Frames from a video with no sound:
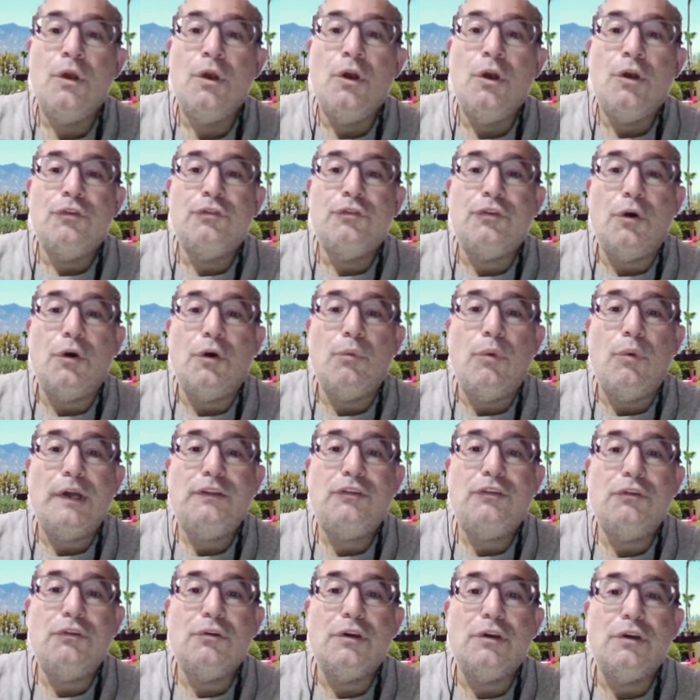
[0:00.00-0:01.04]
So, what
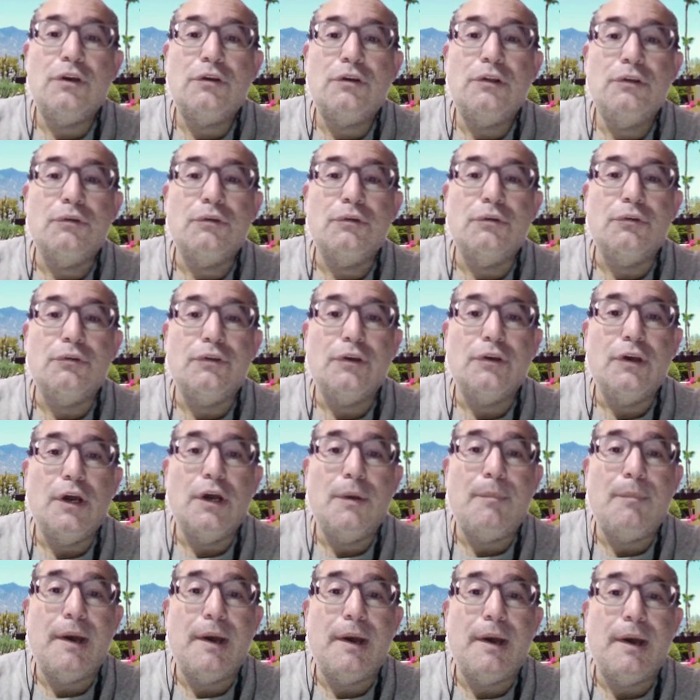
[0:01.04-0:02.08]
do you conclude
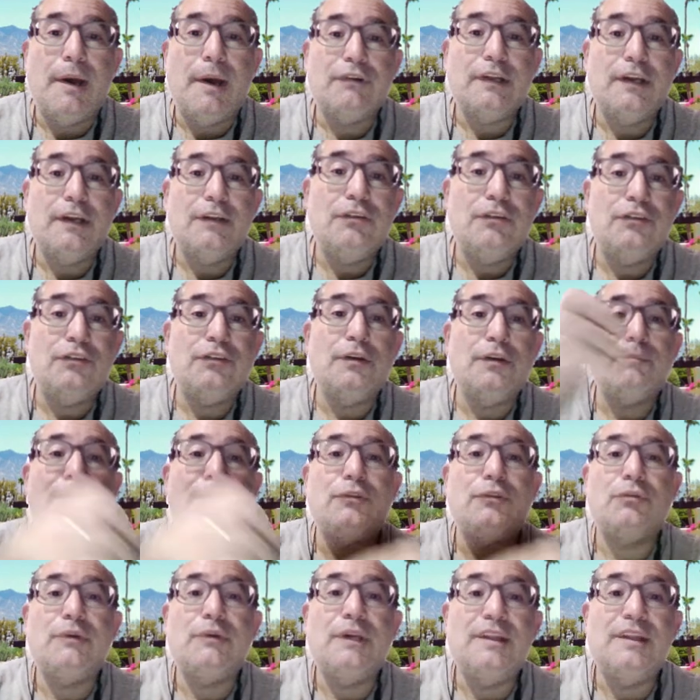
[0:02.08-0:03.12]
about the relationship
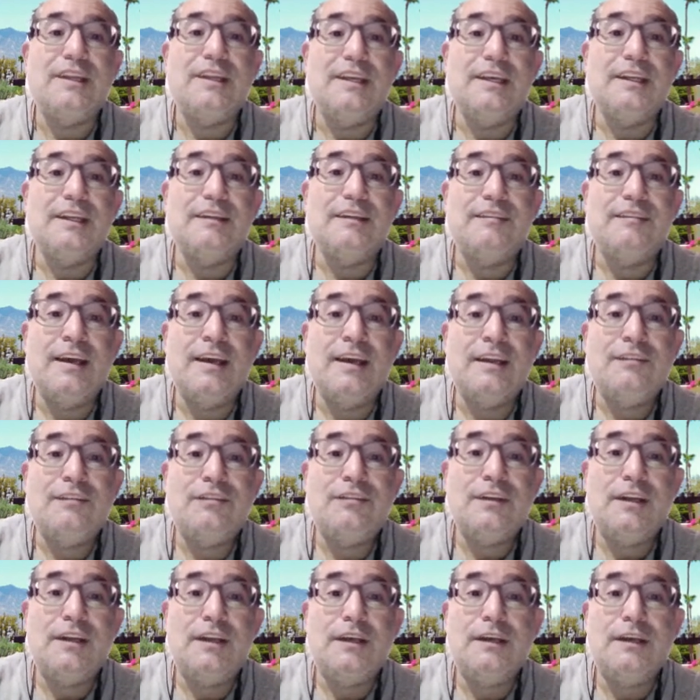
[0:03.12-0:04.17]
between the
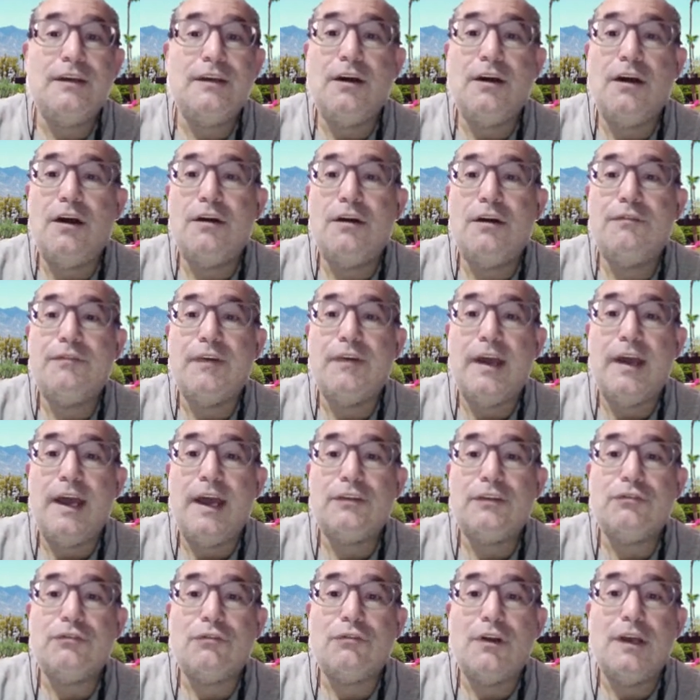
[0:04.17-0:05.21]
intensity of
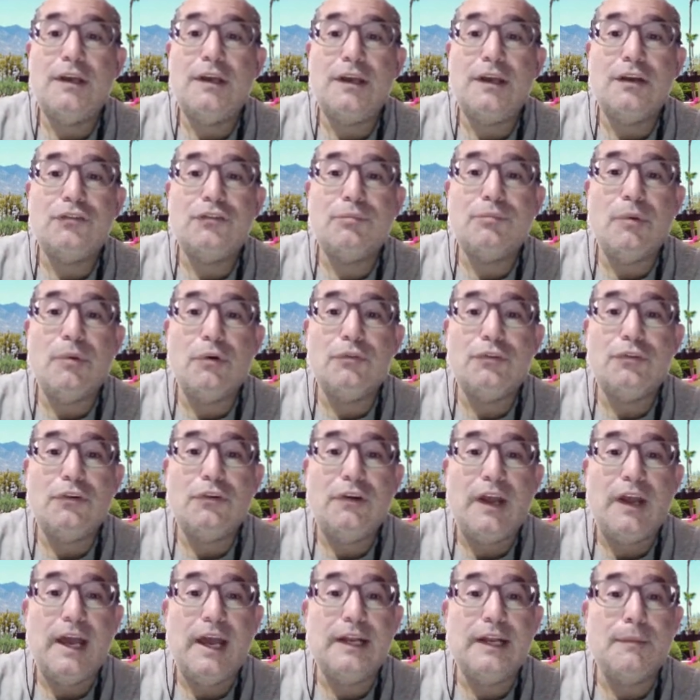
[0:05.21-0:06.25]
X ray
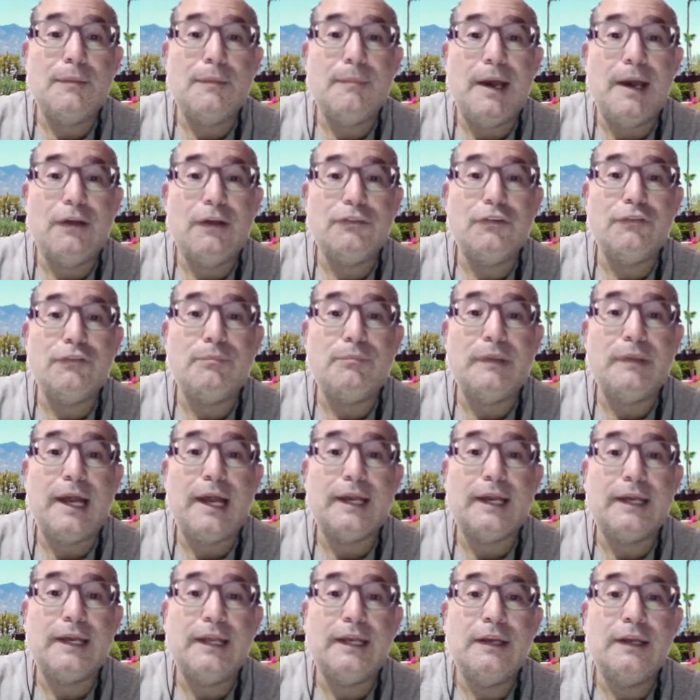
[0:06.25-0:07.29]
exposure and the amount of
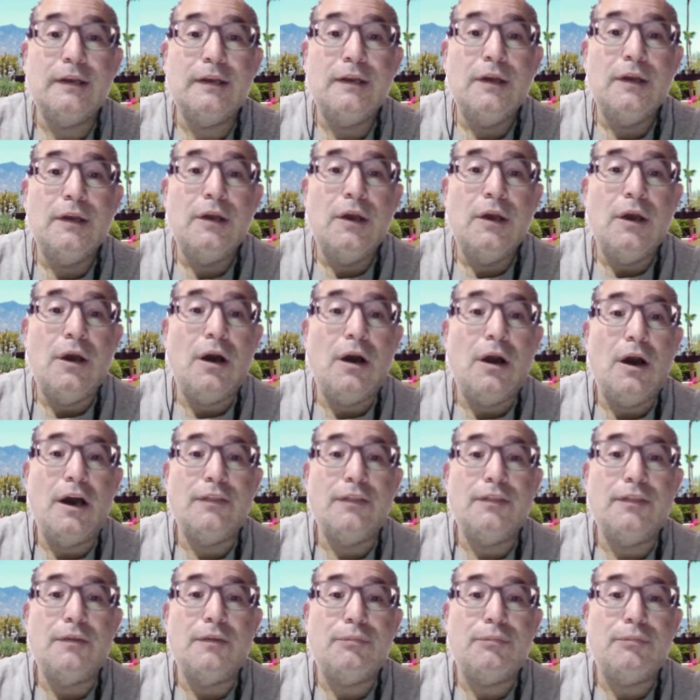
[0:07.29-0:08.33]
blackening
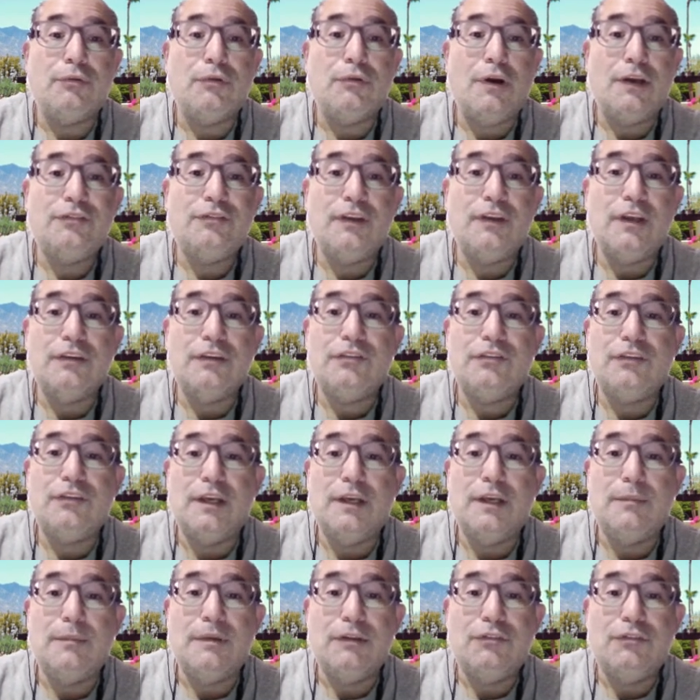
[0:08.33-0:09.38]
on the processed
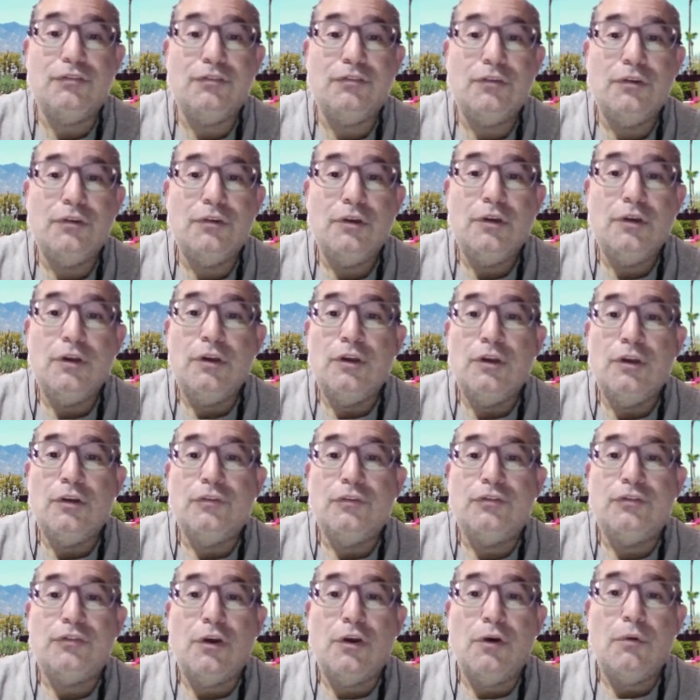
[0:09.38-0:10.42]
image?
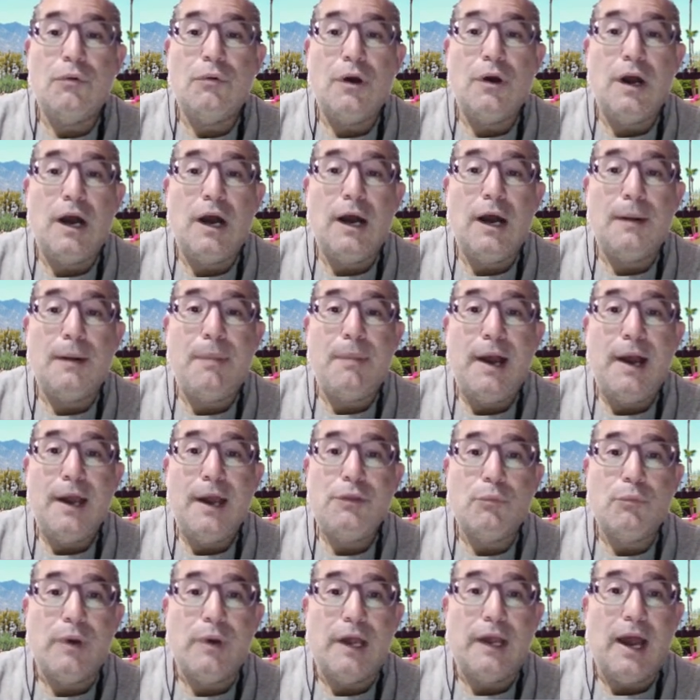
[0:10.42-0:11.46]
So, by
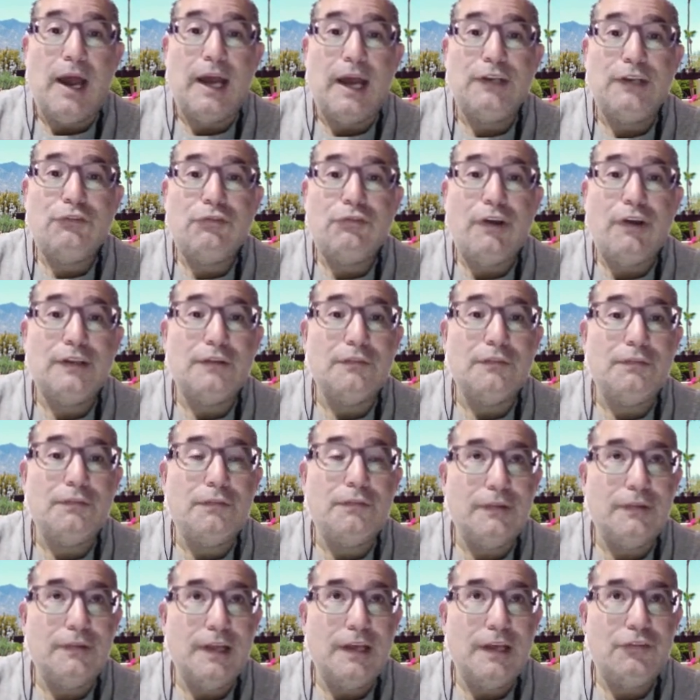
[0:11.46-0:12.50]
the way, I tried to
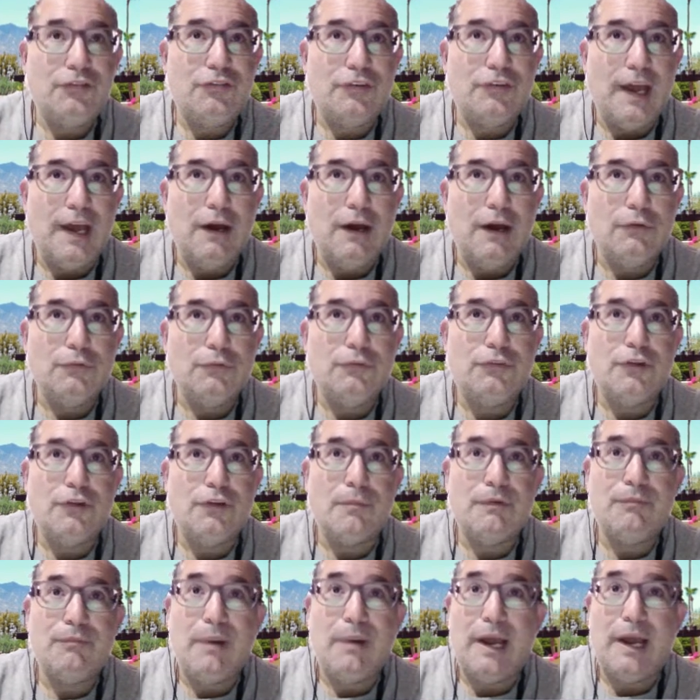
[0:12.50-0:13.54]
flesh out some
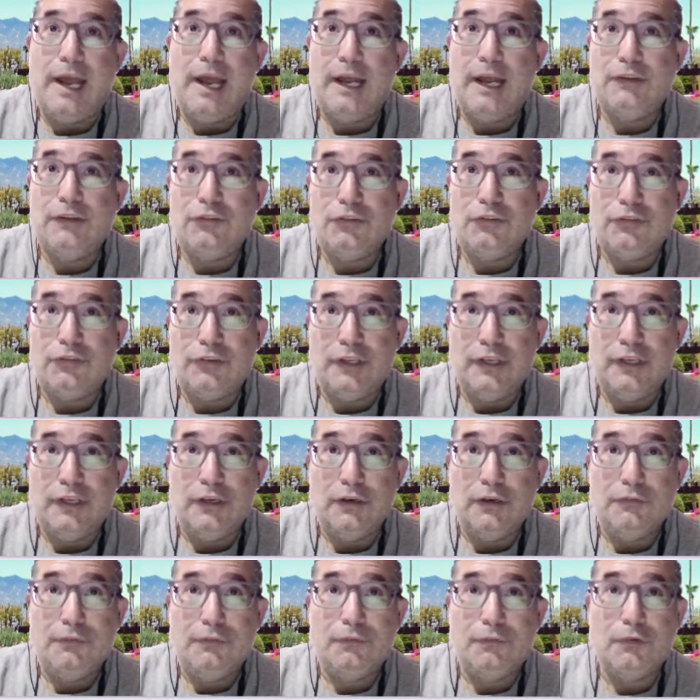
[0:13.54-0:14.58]
of my answers
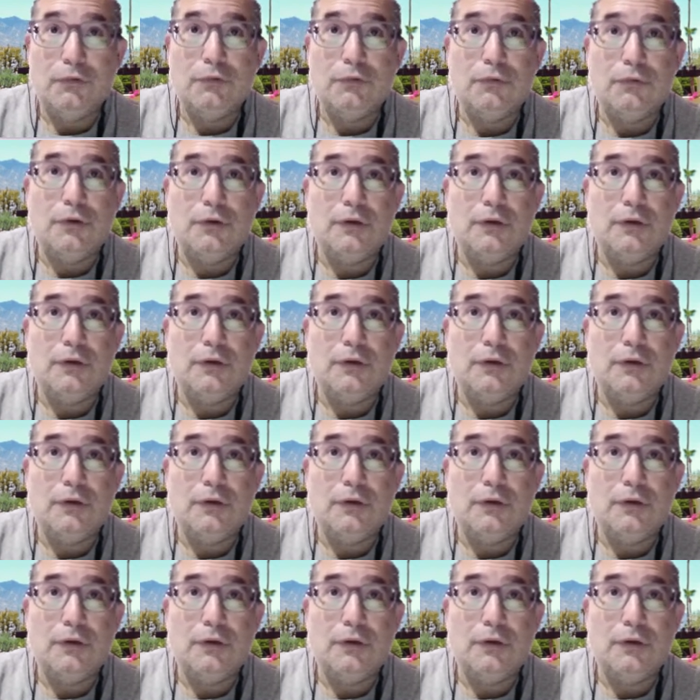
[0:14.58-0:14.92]
here for,